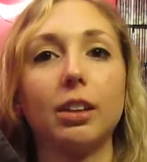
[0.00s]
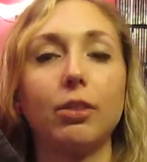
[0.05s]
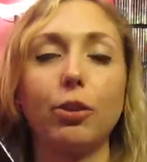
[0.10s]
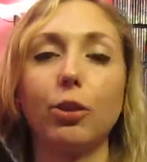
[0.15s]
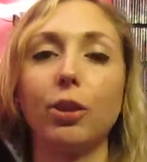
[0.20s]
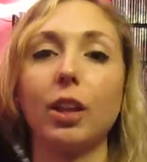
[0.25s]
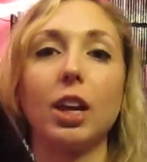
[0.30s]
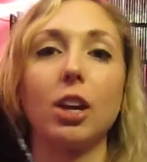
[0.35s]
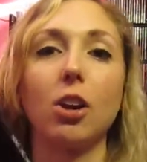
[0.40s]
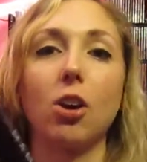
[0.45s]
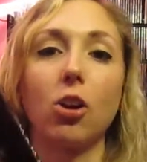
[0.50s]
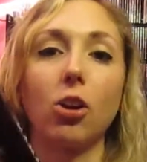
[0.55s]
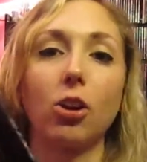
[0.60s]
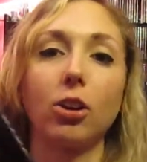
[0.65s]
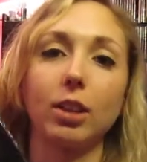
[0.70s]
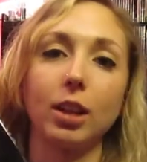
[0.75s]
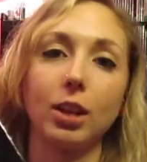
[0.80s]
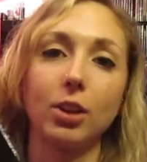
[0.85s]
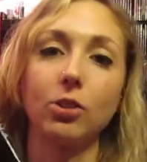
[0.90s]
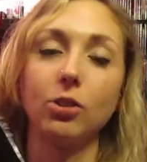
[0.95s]
if you like
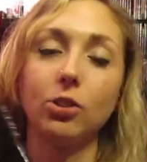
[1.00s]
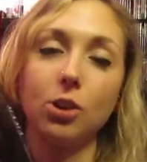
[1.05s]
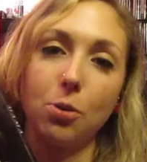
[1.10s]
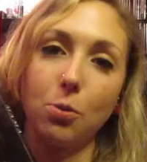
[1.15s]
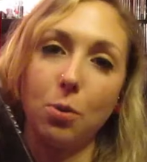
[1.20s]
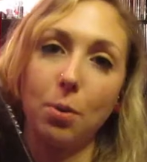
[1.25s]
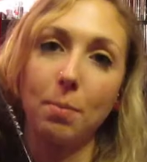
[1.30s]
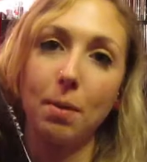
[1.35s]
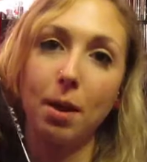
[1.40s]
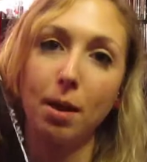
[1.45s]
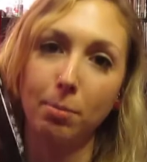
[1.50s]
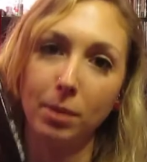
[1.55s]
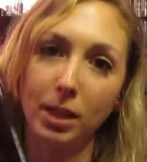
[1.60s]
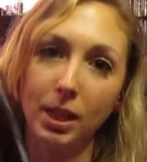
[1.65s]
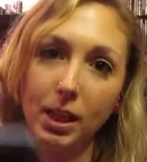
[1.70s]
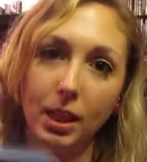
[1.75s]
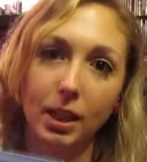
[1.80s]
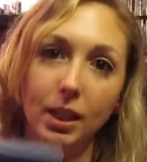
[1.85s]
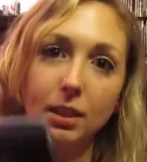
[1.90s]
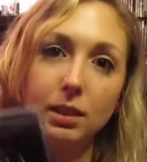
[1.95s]
horror that you'll know what Mama
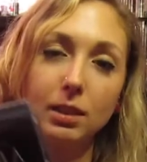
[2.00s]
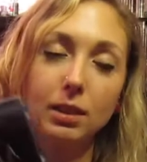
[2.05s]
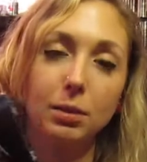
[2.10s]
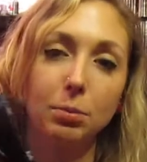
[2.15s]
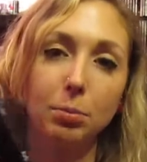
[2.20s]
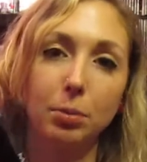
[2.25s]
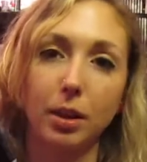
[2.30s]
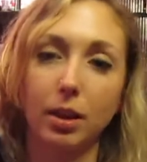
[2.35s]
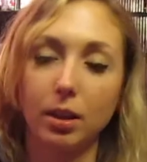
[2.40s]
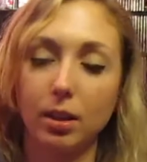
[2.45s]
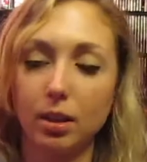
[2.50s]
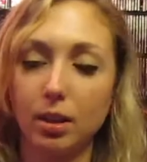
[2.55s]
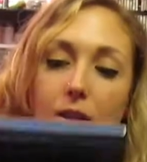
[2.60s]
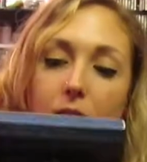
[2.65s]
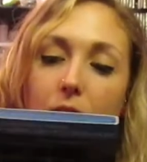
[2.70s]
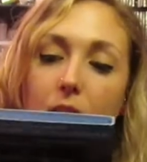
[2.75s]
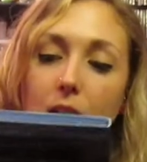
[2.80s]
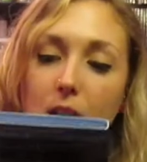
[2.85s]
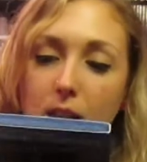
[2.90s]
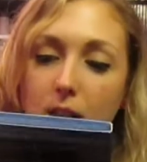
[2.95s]
is, but
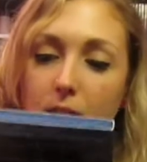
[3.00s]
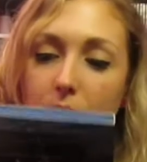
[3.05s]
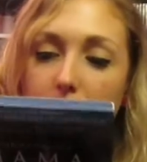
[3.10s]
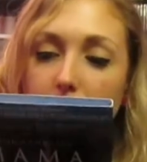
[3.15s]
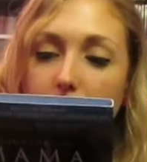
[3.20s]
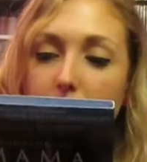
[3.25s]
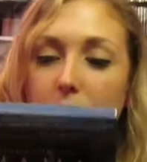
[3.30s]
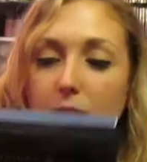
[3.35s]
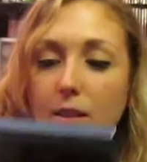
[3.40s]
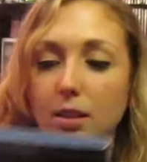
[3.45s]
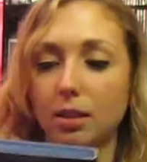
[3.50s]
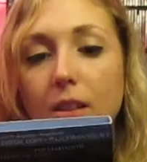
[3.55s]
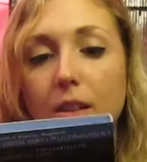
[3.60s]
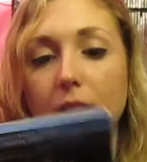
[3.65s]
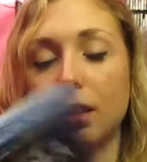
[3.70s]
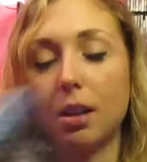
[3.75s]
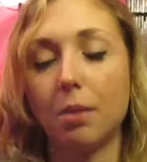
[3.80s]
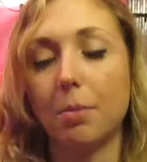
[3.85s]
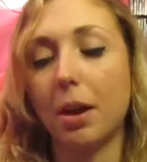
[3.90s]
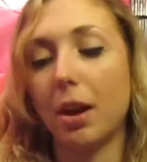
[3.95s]
it's
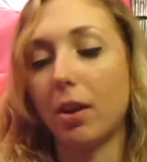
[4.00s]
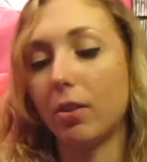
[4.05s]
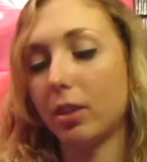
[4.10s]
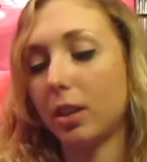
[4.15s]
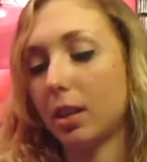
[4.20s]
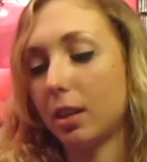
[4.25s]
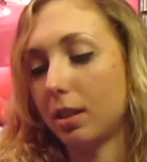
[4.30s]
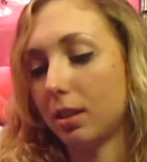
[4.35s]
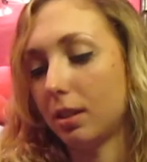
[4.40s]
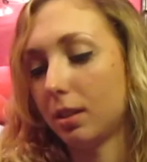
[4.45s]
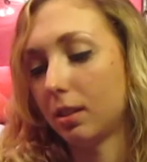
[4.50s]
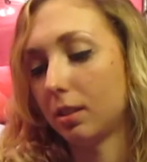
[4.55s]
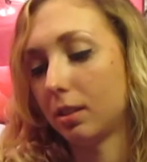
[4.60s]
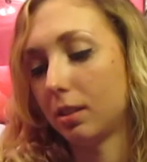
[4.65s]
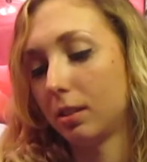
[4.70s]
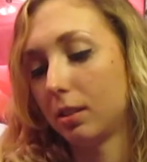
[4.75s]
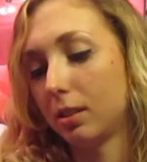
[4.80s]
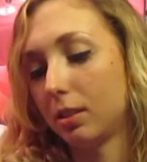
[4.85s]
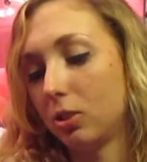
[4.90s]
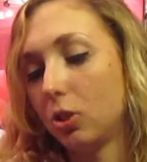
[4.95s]
about
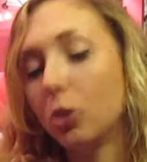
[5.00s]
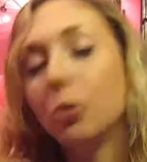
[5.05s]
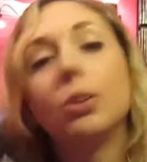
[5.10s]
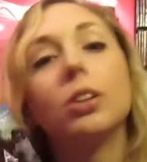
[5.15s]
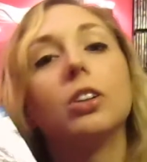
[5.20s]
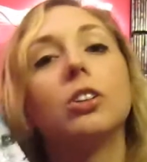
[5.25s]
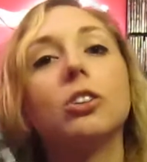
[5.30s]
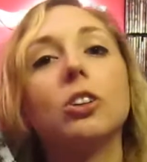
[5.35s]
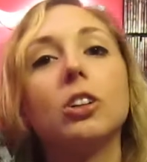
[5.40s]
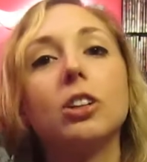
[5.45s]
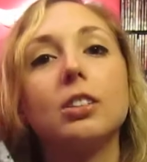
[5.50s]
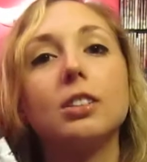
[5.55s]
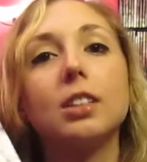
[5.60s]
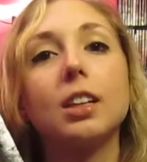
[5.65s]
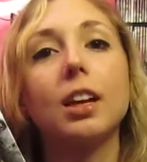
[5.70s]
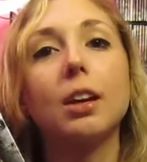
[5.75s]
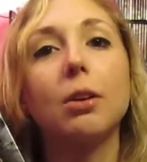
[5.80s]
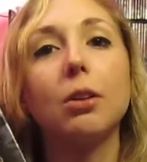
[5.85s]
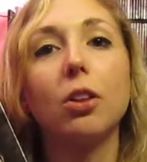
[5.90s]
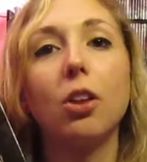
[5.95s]
these two little girls that
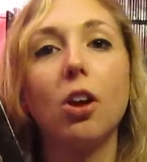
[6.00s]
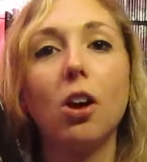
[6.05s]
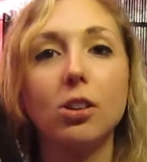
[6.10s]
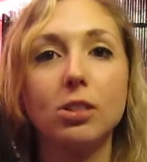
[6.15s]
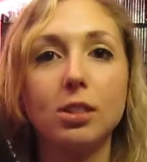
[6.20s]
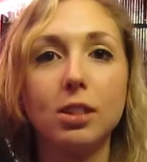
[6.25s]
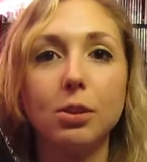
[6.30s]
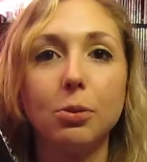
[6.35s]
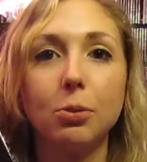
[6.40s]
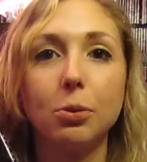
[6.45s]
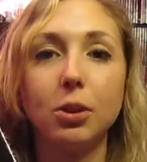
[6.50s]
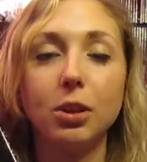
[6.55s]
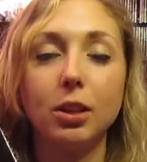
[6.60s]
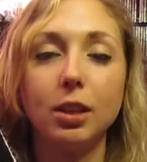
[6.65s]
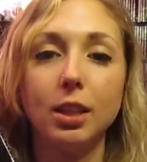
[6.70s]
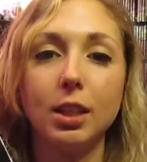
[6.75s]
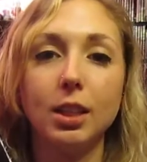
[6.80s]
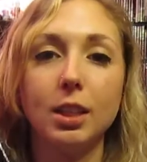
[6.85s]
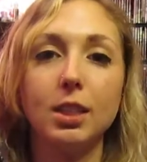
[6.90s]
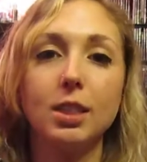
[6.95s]
get lost in the
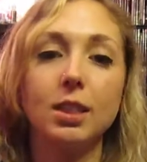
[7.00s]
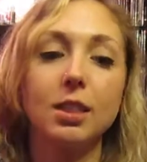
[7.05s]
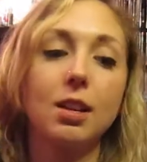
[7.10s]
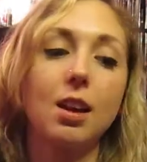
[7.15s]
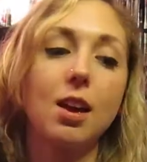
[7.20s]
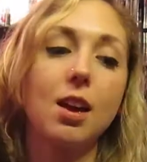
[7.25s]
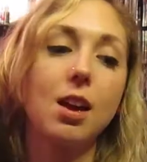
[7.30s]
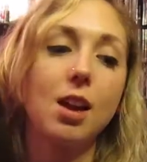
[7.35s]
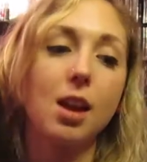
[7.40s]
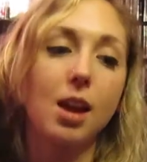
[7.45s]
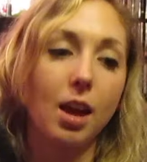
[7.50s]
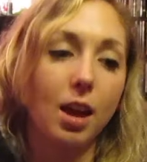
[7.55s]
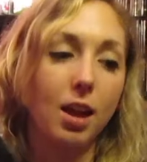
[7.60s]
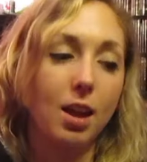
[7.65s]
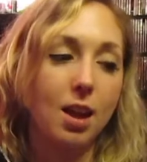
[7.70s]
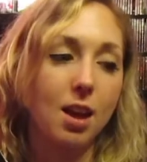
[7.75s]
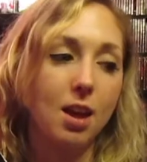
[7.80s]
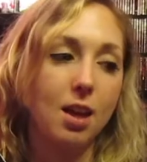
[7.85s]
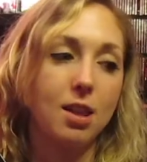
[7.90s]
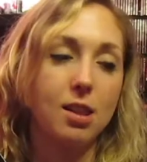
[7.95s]
woods,
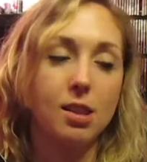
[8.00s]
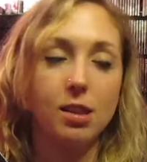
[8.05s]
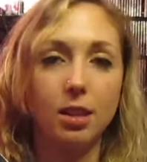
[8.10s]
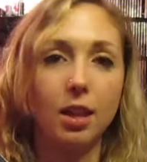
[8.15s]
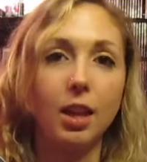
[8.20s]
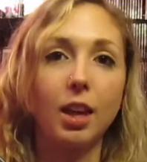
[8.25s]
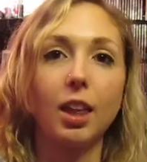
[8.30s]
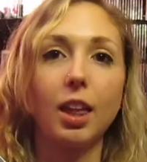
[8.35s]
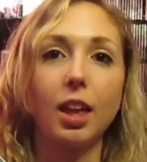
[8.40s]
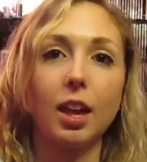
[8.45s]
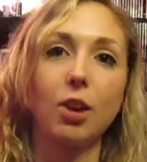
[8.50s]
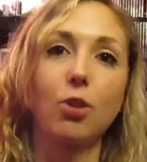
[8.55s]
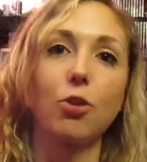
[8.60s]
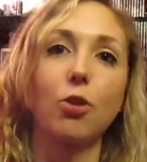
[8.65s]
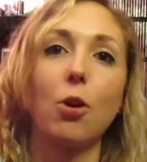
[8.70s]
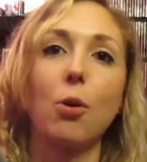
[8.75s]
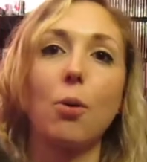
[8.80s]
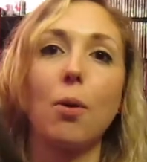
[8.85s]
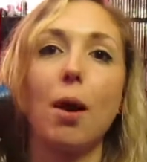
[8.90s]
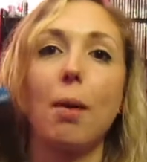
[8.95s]
and they like
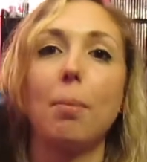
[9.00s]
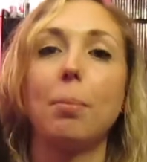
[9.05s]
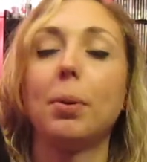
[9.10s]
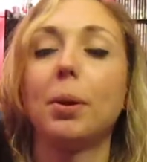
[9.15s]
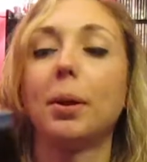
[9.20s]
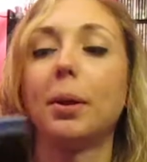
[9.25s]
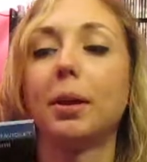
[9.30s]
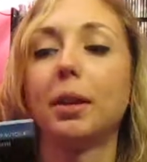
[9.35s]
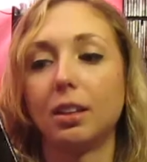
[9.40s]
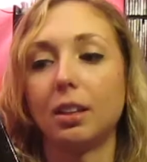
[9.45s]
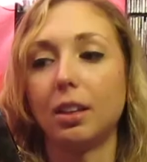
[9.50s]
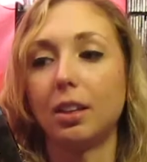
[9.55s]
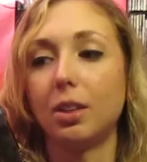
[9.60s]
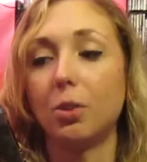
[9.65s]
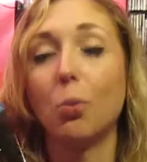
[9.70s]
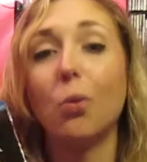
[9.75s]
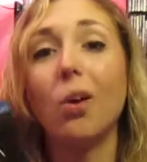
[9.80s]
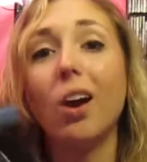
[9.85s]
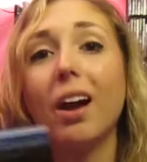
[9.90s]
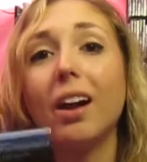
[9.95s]
grow up in the
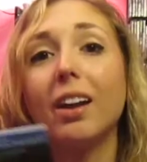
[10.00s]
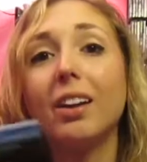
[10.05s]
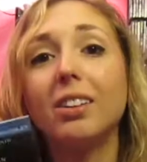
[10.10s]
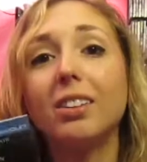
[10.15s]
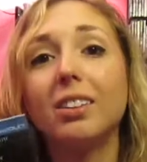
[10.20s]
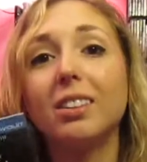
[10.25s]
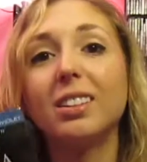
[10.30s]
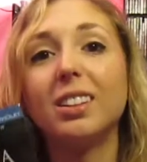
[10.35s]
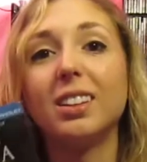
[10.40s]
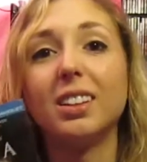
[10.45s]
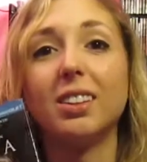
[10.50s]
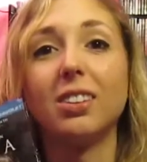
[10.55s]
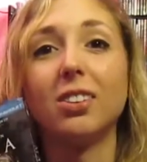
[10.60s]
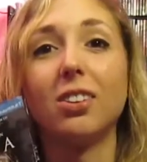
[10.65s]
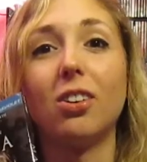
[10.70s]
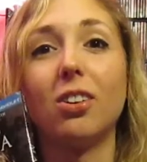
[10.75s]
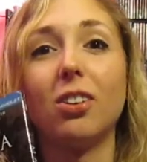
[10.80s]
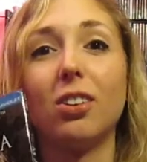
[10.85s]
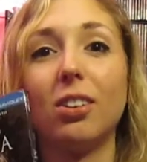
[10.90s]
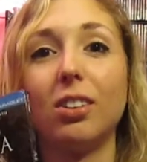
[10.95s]
wild, and they're
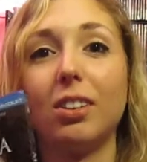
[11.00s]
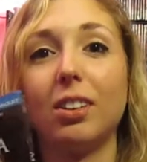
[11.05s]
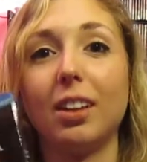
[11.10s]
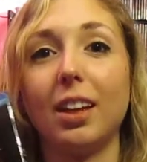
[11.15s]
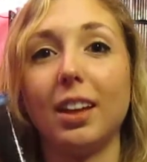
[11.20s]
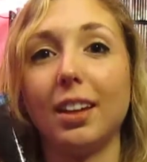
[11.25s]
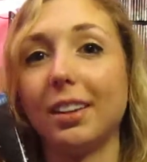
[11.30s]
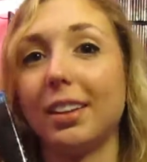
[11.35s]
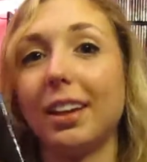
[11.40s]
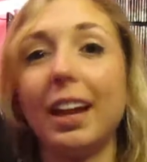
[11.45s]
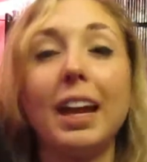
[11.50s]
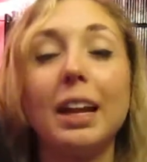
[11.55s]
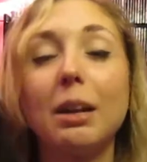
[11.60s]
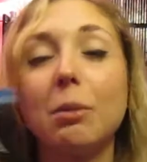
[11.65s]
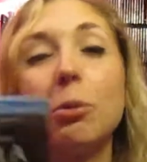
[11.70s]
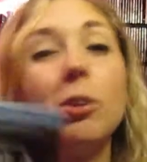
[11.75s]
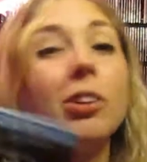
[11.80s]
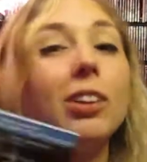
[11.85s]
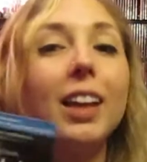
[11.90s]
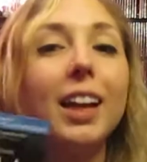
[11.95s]
all like
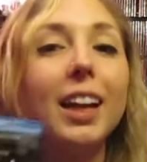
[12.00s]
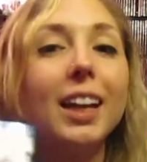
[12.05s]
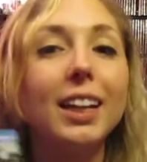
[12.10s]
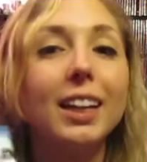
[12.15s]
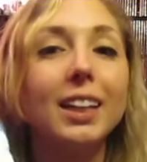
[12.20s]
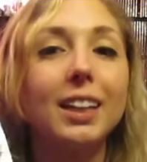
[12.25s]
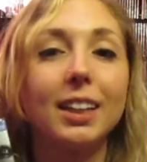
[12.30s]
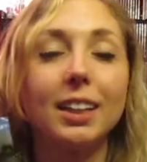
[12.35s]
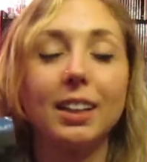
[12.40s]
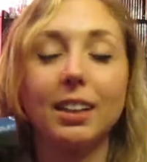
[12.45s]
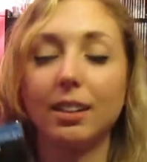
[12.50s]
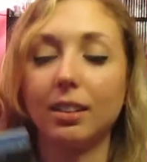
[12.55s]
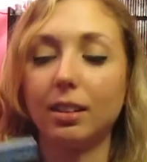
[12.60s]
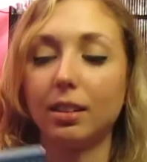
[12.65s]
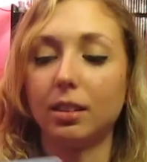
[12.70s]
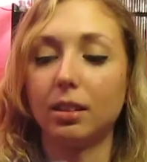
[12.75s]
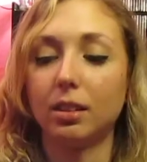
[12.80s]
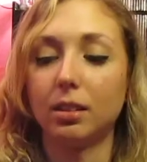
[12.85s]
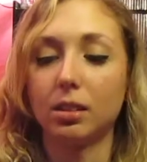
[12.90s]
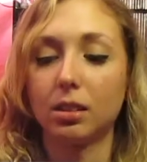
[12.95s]
animal-like,
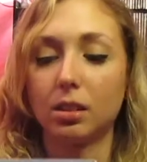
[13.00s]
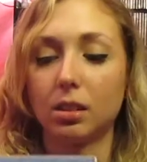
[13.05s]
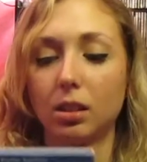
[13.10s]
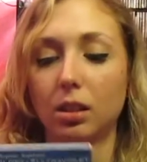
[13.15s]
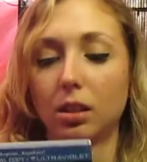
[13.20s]
and